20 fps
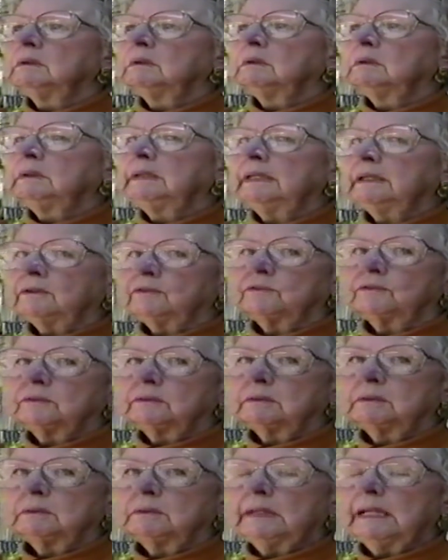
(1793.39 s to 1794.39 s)
Yes.
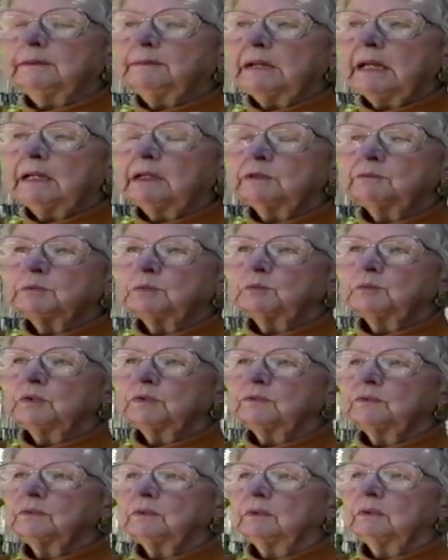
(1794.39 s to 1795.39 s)
Now, my husband was
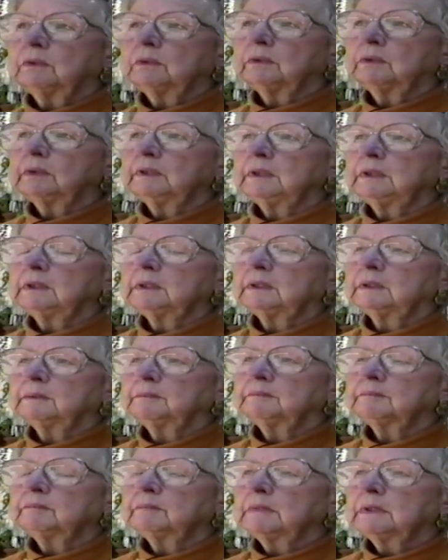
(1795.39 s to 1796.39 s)
on
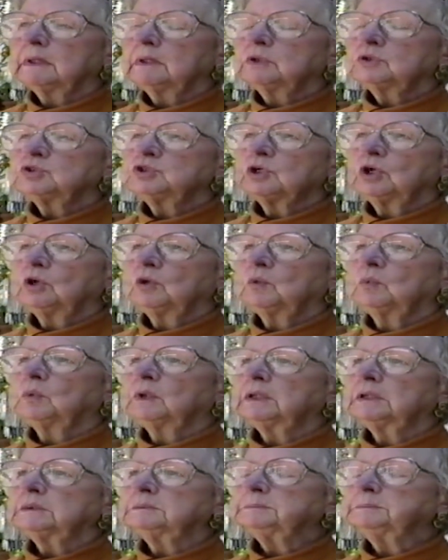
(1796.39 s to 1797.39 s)
the
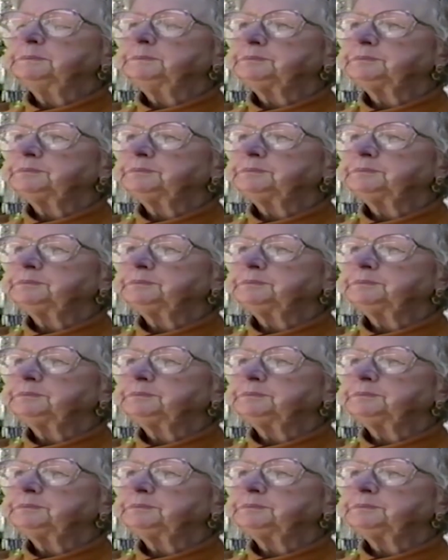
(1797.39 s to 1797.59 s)
show